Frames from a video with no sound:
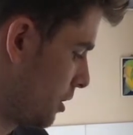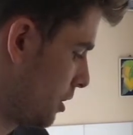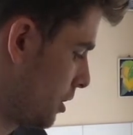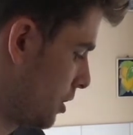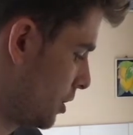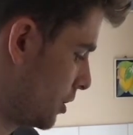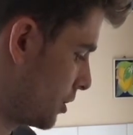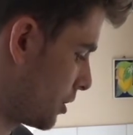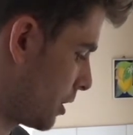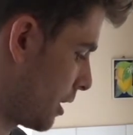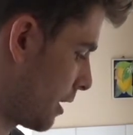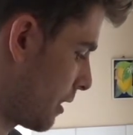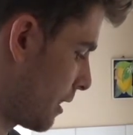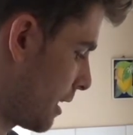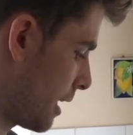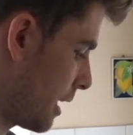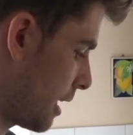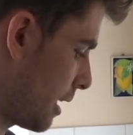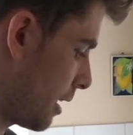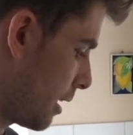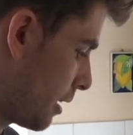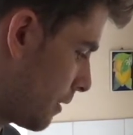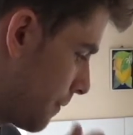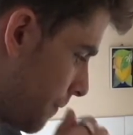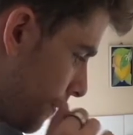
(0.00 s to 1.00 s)
So
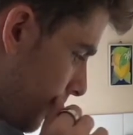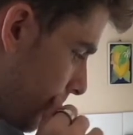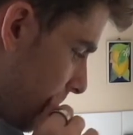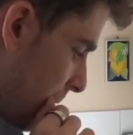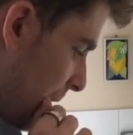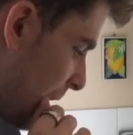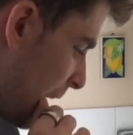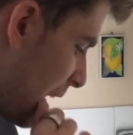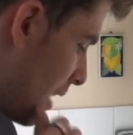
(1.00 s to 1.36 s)
there I